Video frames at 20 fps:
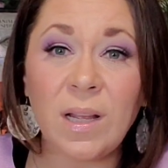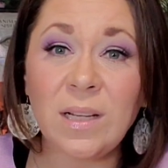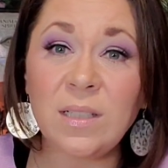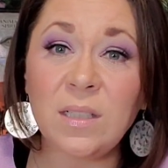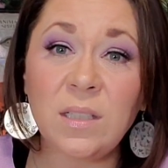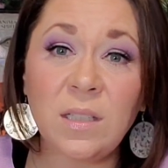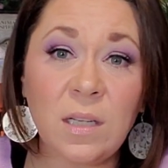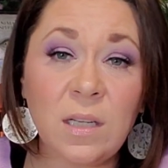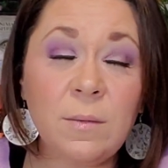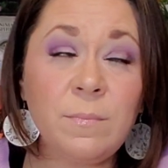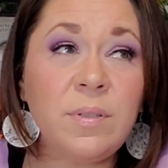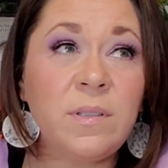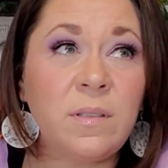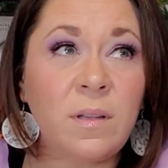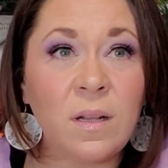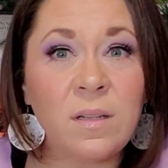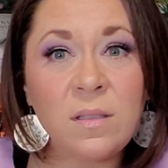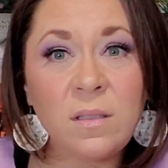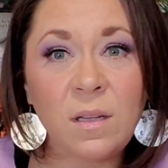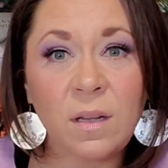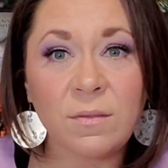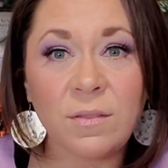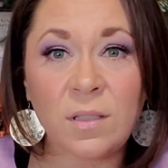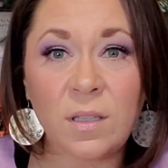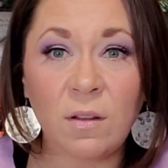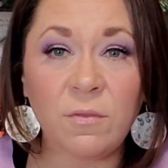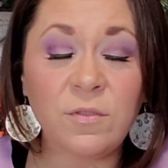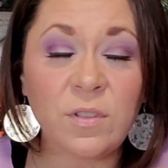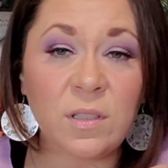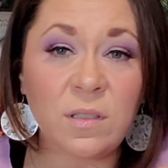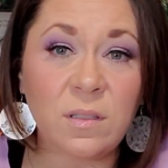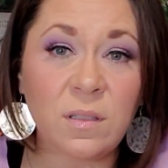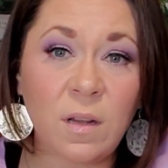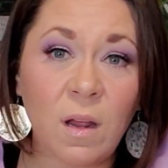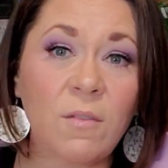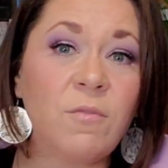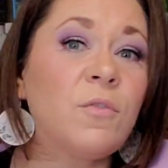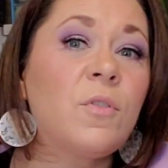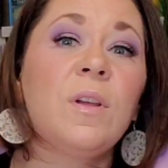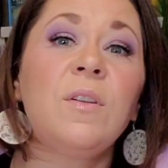a deep sense of
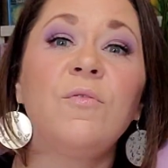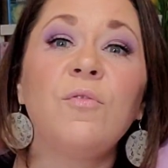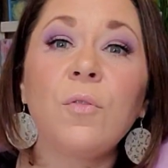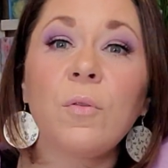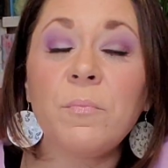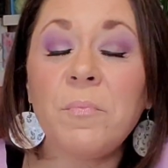self-discovery for